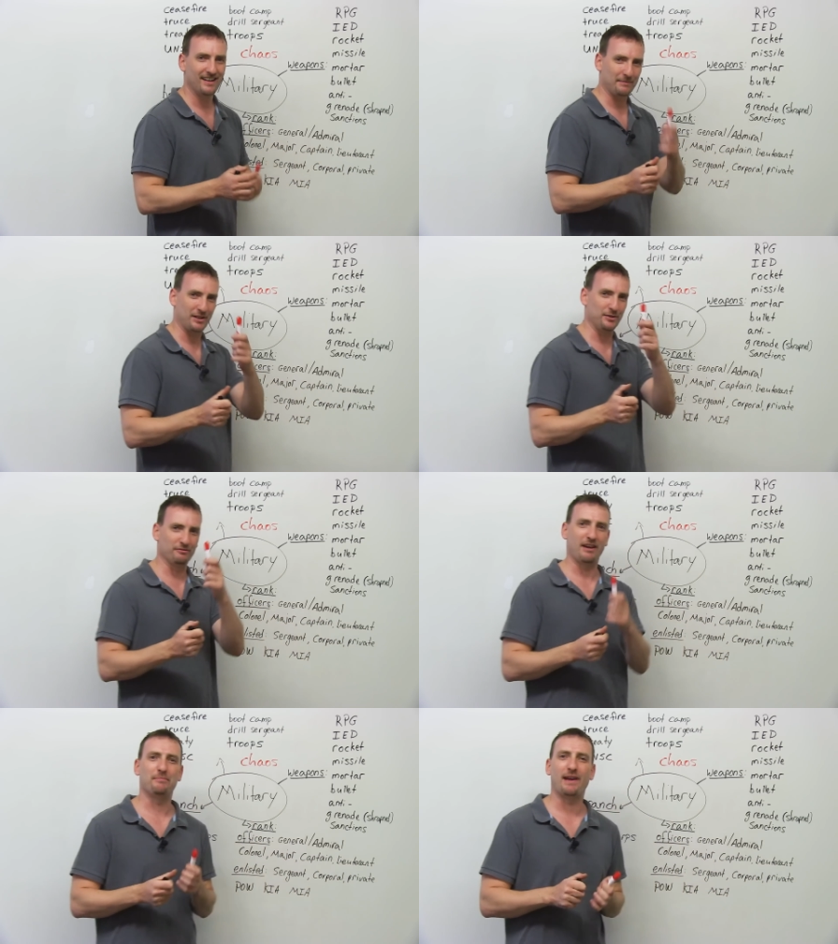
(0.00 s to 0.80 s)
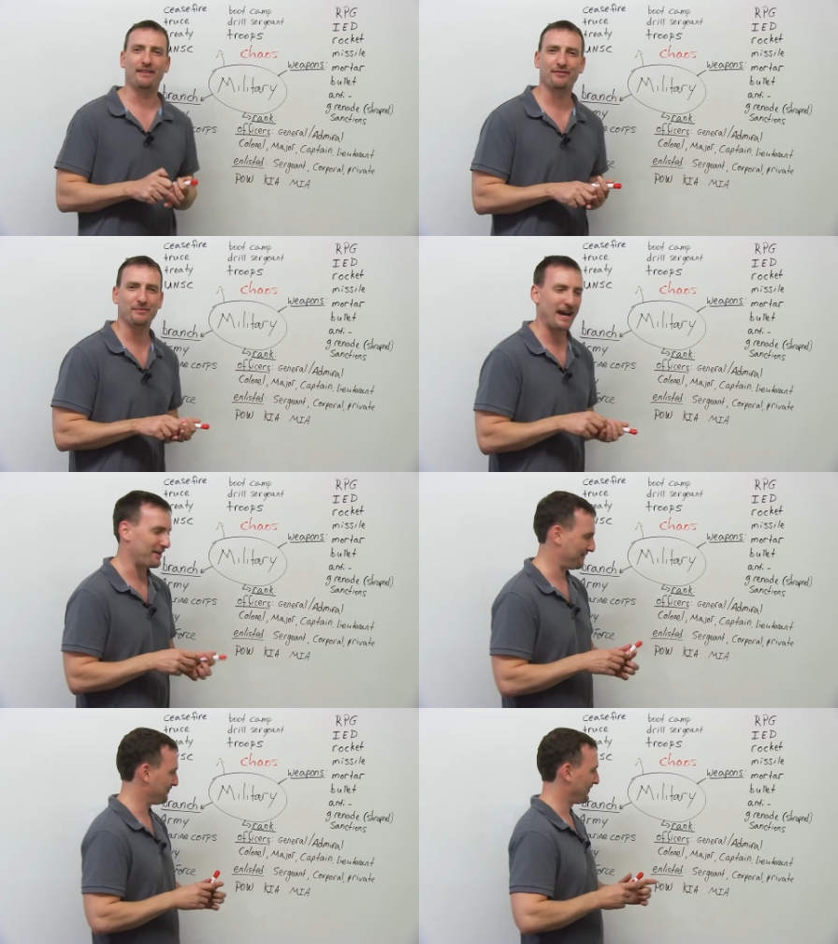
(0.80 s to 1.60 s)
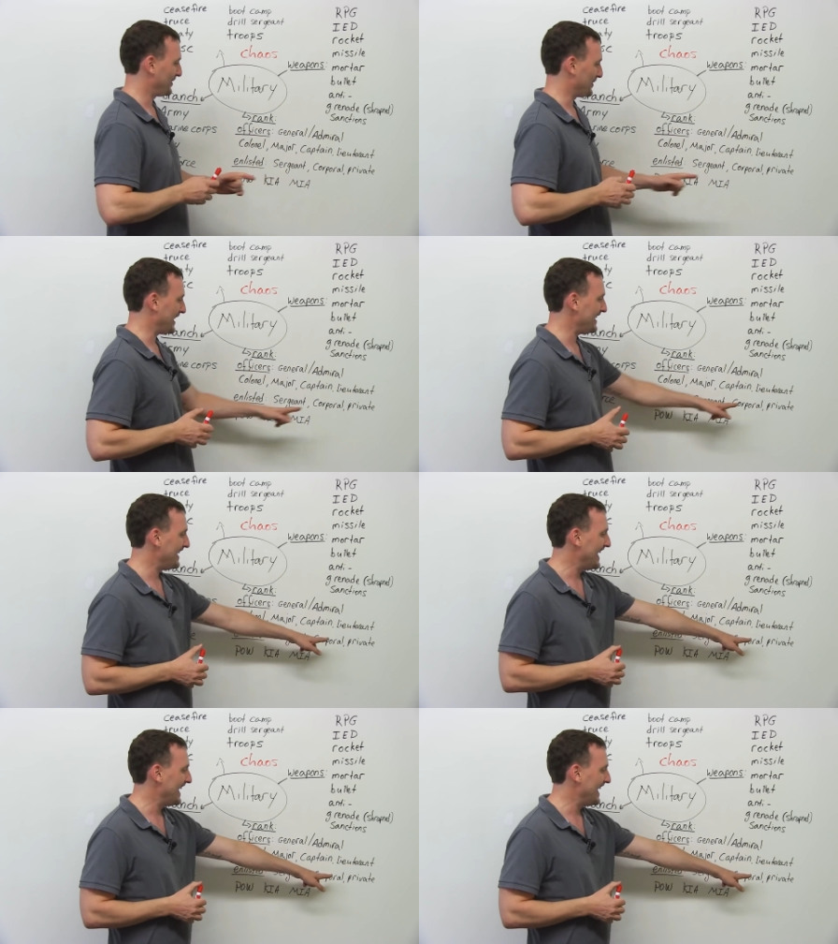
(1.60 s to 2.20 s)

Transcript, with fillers: I'm going to use red pen from now. Okay,